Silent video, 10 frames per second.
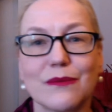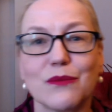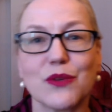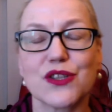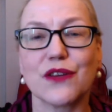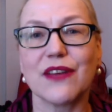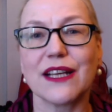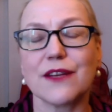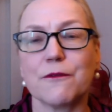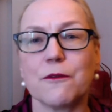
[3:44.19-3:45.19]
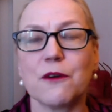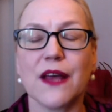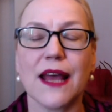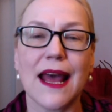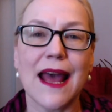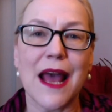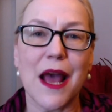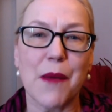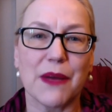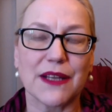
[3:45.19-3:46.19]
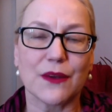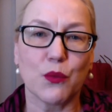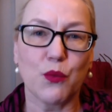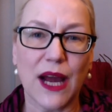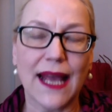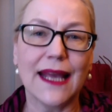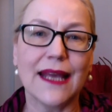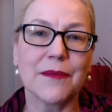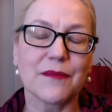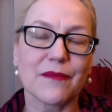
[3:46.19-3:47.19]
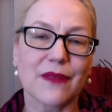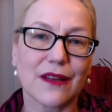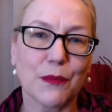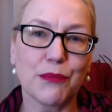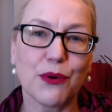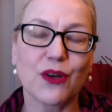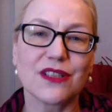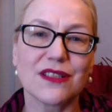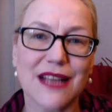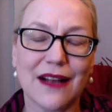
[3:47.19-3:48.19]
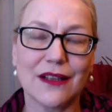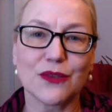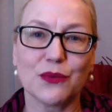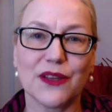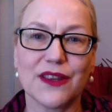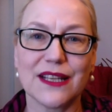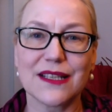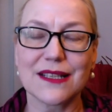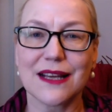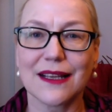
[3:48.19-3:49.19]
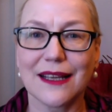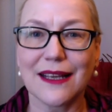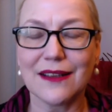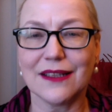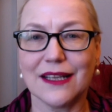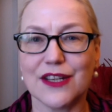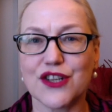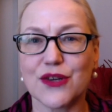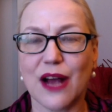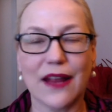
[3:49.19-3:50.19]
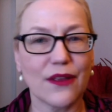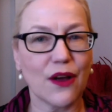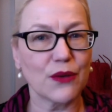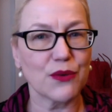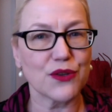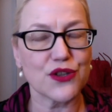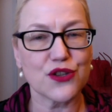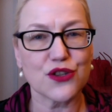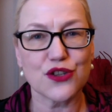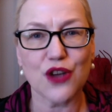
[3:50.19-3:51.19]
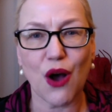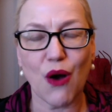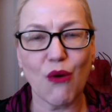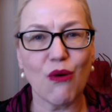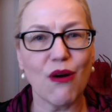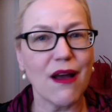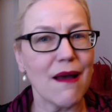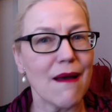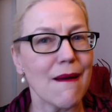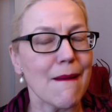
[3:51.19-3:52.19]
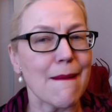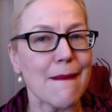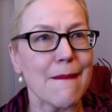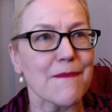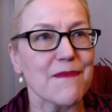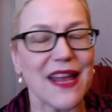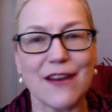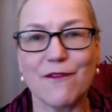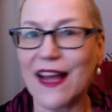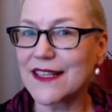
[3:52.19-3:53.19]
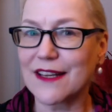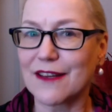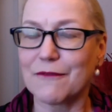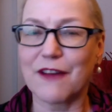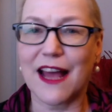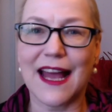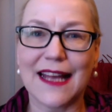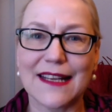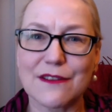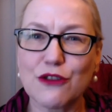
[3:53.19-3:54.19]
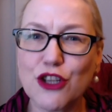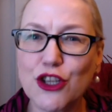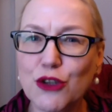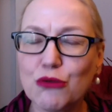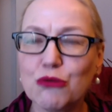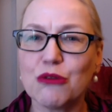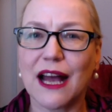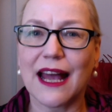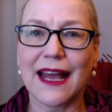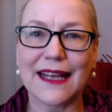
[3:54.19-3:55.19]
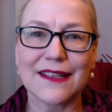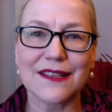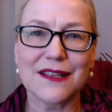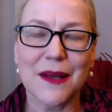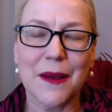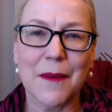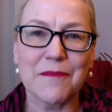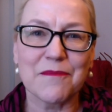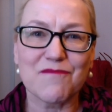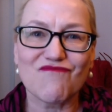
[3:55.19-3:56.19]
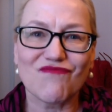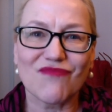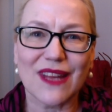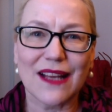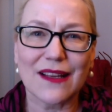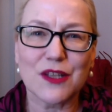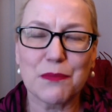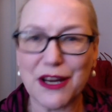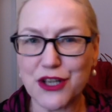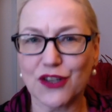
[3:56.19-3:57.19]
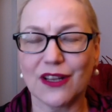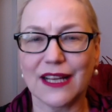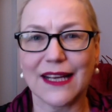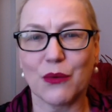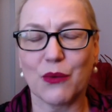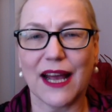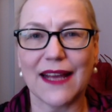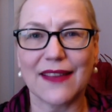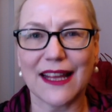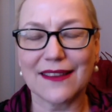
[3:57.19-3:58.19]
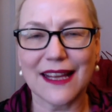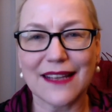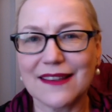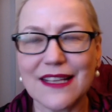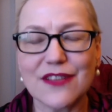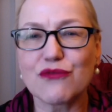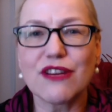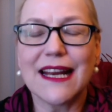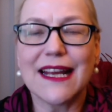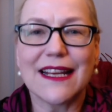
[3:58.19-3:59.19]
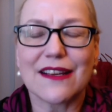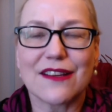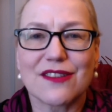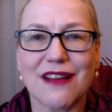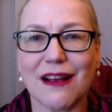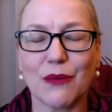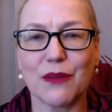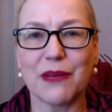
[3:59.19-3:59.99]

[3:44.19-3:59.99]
was convicted for, but the way the book dealt with this guilt issue, I thought, was so inventive and new and special in a way that this really stuck with